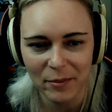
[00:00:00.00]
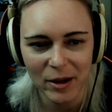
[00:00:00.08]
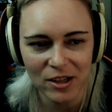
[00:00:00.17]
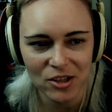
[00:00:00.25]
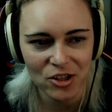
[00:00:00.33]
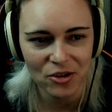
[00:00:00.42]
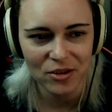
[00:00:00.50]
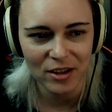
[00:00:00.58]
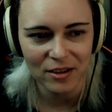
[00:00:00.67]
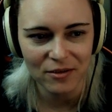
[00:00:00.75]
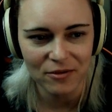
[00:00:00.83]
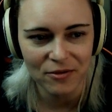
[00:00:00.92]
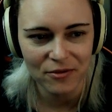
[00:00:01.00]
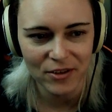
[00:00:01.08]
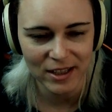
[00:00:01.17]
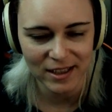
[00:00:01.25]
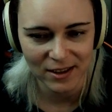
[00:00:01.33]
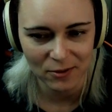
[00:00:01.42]
not sure that it
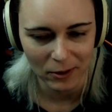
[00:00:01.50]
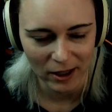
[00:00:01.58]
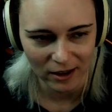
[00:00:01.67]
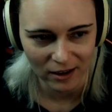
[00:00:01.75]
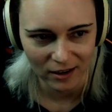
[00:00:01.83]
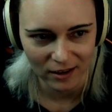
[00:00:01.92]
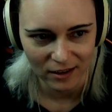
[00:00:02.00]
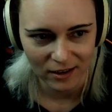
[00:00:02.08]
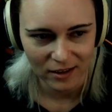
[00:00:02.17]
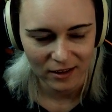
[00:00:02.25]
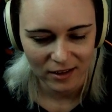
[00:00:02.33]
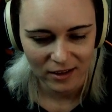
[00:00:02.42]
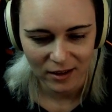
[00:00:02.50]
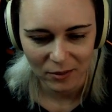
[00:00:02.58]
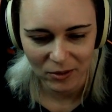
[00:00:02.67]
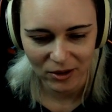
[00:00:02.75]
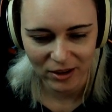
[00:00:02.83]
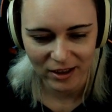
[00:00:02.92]
fits well.
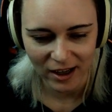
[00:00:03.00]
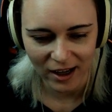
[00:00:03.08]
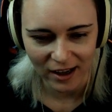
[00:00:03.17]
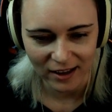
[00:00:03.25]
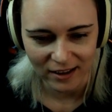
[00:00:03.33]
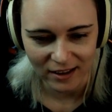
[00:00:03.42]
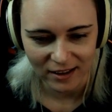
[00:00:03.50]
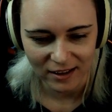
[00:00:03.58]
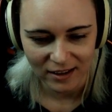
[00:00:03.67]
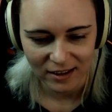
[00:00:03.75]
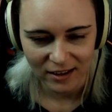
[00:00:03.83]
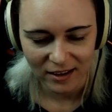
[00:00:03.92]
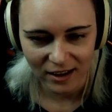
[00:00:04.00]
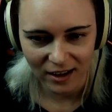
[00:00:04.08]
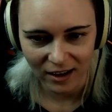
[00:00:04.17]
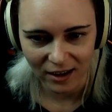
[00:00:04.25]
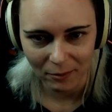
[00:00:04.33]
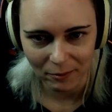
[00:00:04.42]
Really not.
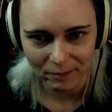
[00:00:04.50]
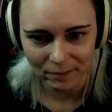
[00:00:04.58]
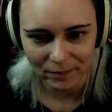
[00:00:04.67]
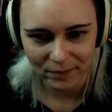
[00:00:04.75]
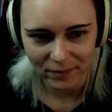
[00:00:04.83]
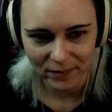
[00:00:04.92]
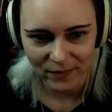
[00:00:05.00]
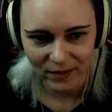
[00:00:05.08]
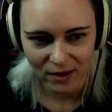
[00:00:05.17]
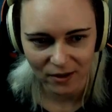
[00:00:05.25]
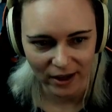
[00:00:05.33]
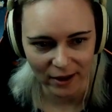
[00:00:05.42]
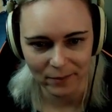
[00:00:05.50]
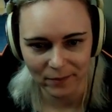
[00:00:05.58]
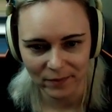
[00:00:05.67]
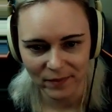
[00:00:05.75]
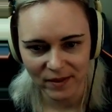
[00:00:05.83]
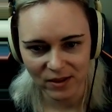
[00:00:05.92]
Okay,
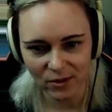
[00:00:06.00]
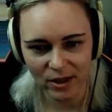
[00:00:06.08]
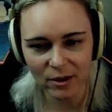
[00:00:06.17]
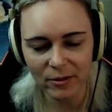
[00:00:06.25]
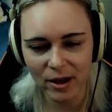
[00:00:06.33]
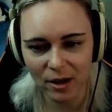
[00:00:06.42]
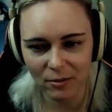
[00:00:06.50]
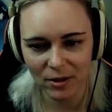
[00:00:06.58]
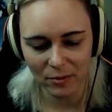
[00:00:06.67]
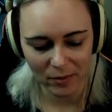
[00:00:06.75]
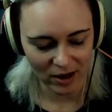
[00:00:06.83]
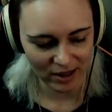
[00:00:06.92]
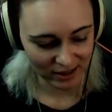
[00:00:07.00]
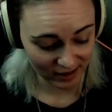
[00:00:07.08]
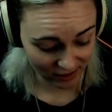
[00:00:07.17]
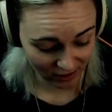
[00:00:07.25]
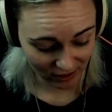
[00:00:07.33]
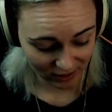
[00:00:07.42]
so here we are with the mod
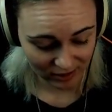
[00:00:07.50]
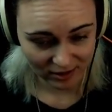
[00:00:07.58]
installed.